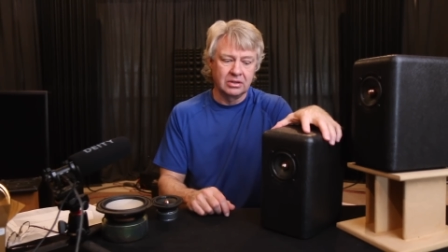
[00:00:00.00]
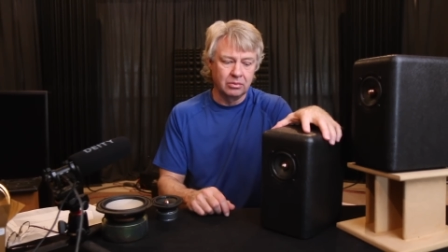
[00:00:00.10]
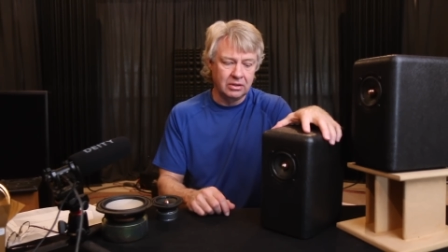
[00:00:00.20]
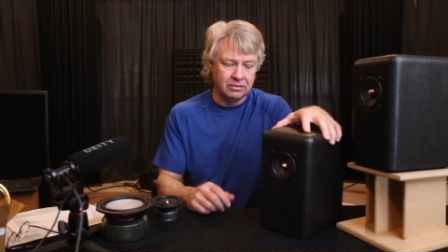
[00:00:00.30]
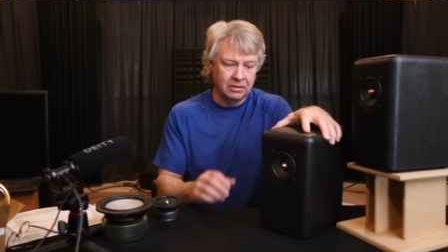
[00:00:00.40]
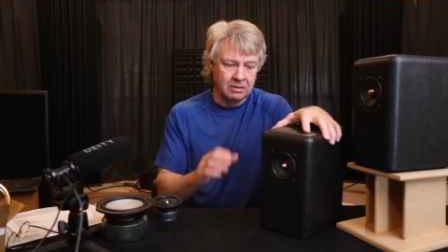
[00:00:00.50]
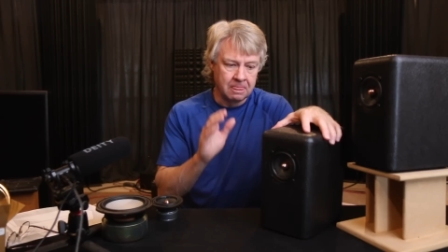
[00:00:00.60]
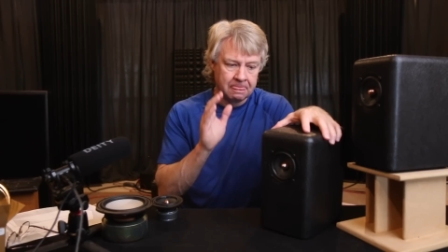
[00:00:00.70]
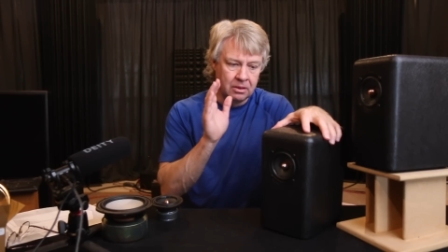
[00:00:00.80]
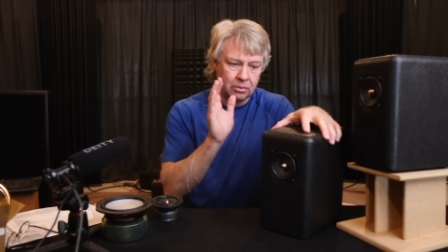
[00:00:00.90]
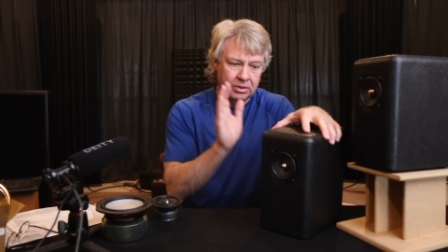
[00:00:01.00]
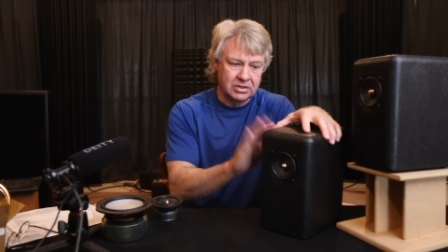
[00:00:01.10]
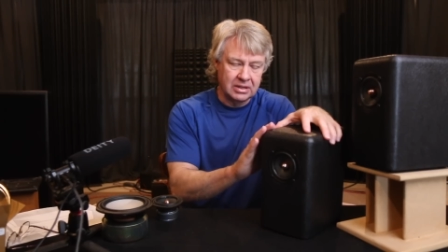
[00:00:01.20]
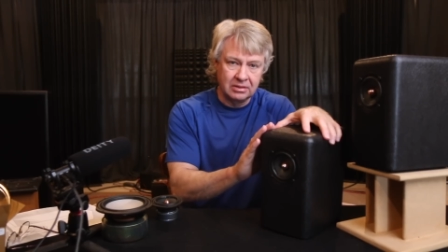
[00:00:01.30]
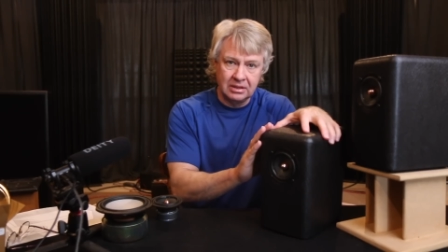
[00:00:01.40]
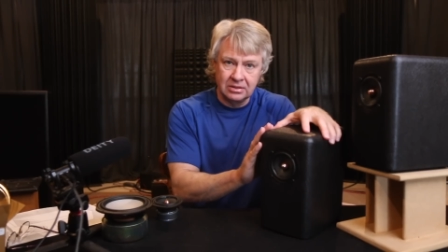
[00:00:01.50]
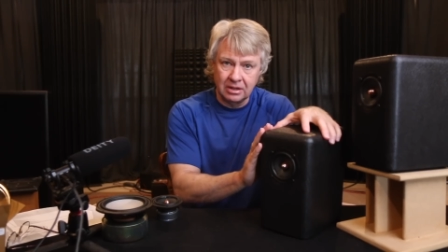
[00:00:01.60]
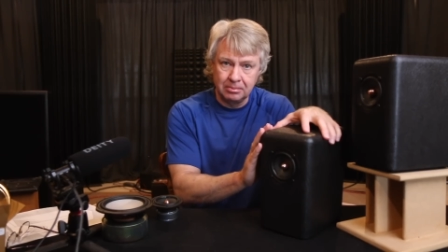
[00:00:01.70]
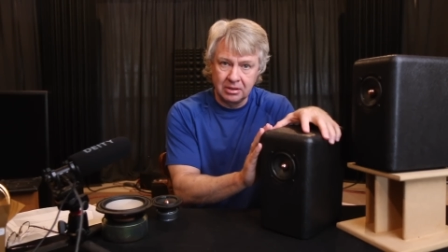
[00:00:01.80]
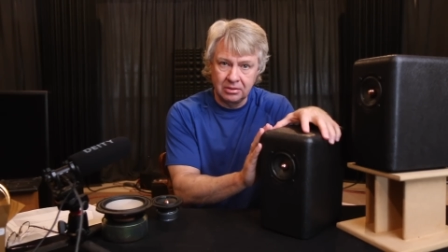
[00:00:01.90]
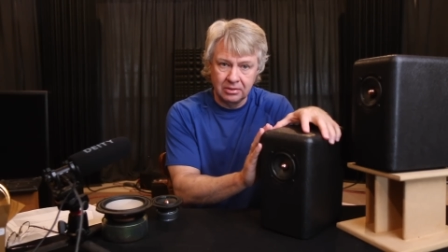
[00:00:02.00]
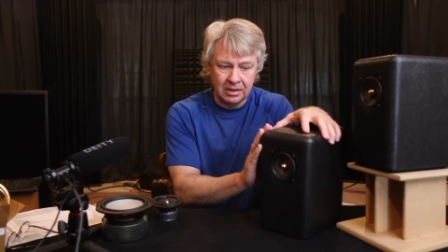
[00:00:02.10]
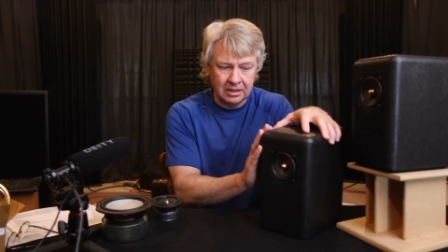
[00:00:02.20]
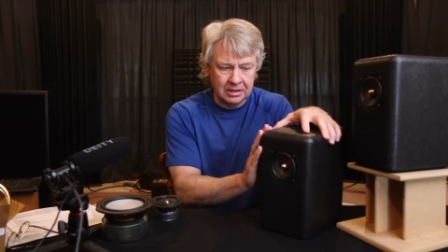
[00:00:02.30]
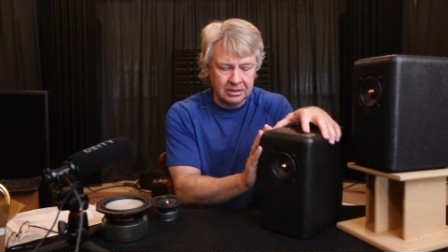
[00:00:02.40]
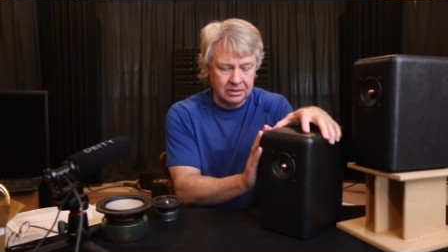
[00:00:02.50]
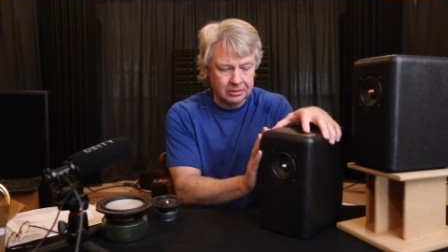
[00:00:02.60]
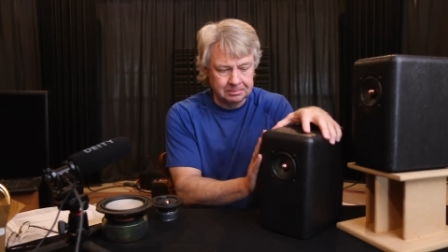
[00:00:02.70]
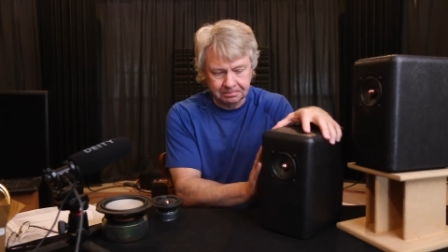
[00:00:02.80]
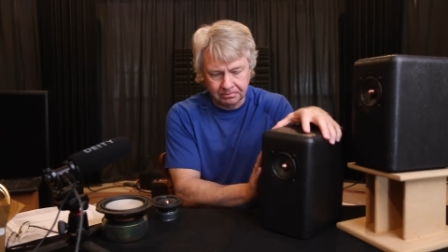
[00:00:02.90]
And we set these up the other day in here,